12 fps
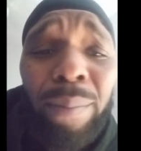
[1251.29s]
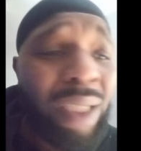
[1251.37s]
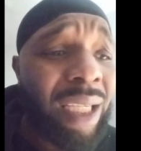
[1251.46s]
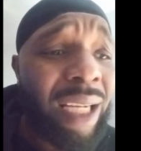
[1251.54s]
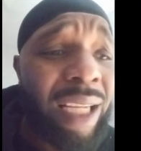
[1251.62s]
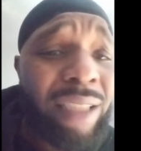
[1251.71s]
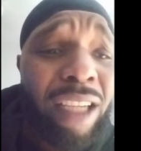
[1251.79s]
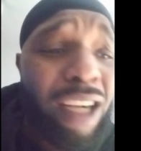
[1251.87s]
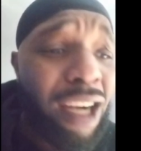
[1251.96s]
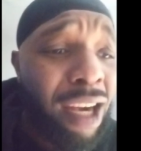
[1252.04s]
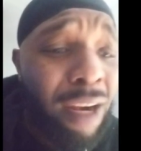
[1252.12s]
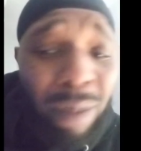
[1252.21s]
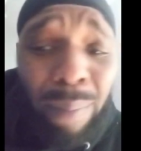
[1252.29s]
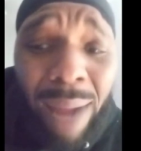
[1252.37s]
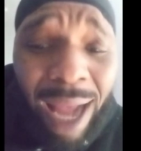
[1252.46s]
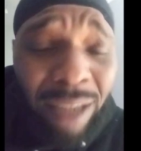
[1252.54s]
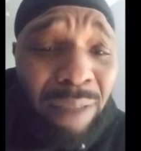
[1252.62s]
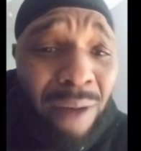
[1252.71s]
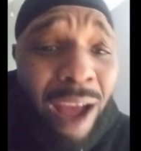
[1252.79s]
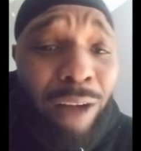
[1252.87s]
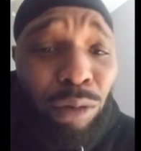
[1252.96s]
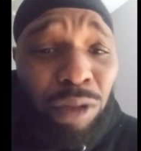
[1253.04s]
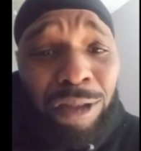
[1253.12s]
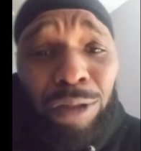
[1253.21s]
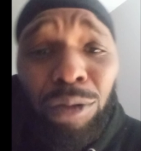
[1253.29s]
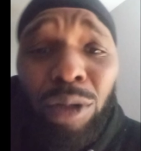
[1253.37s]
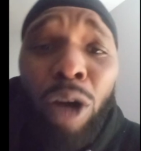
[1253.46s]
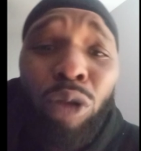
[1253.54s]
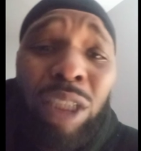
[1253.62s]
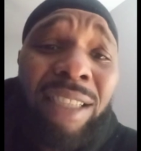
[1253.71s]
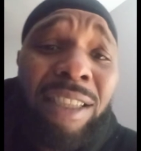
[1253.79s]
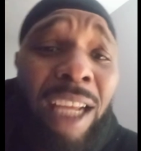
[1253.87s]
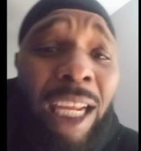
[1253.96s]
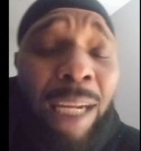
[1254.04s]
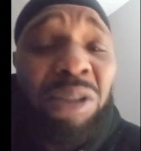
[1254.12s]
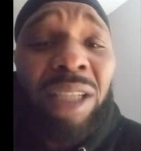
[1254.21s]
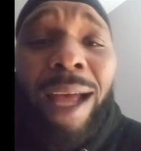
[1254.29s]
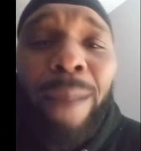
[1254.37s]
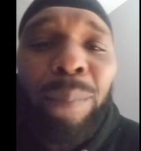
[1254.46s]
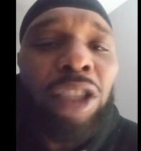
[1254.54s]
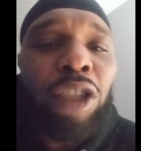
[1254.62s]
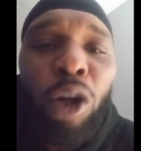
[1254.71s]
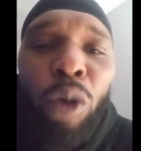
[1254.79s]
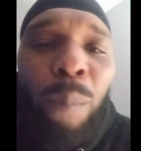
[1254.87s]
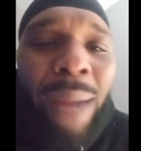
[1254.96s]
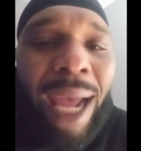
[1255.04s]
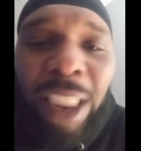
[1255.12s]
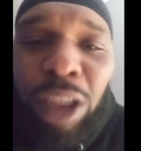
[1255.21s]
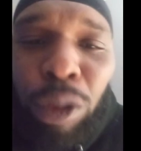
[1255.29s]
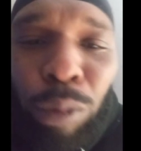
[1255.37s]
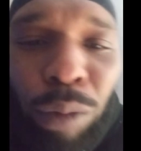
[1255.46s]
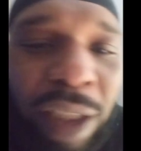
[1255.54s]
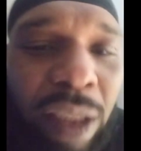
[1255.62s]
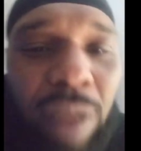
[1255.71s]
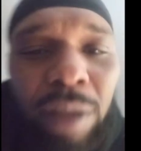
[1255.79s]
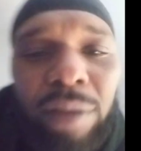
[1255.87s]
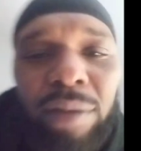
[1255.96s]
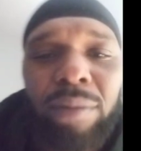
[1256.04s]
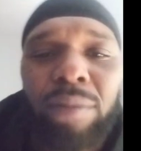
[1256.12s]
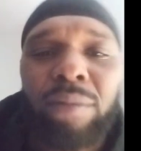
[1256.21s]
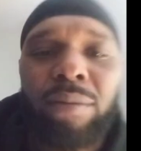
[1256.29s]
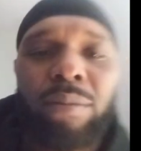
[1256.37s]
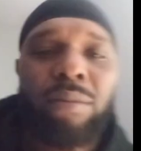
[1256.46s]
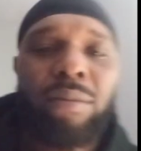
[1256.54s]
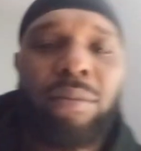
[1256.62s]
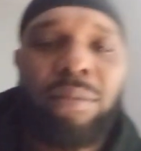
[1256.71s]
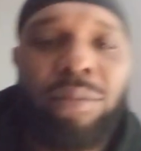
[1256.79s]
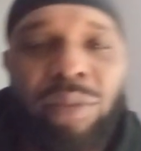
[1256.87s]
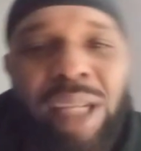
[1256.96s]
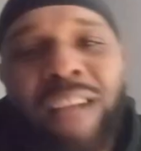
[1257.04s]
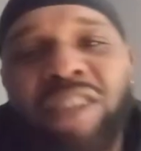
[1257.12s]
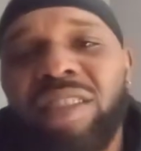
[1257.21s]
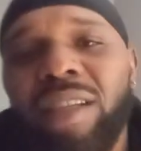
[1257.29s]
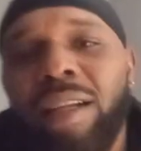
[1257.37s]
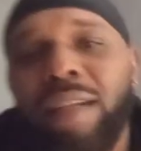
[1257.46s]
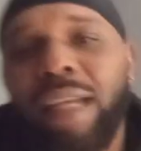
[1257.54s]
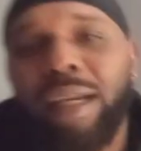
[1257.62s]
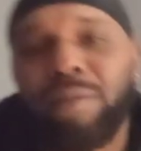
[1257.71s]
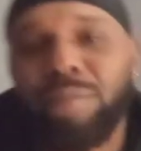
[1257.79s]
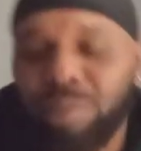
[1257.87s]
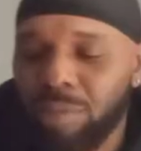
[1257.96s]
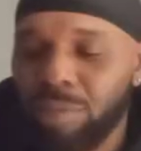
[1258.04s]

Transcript: because everybody's following suit on the same topics, nobody's original. Y'all selling out.